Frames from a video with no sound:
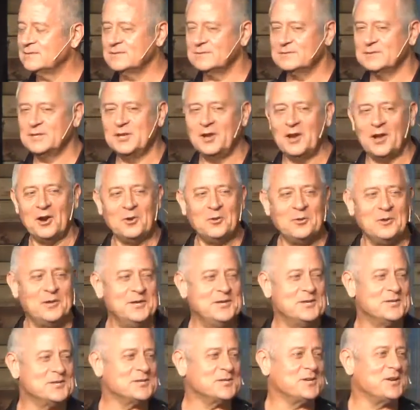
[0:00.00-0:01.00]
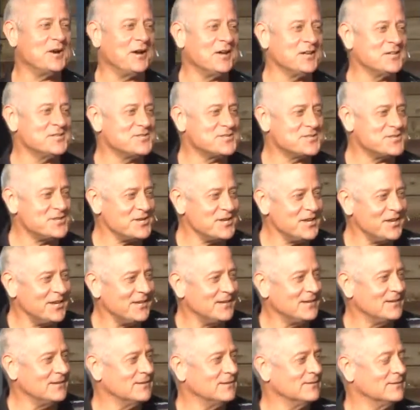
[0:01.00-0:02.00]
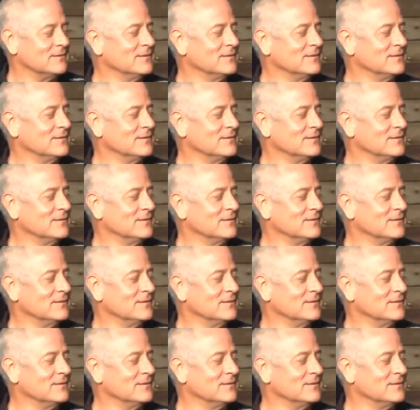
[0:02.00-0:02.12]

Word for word: That not only does God sing,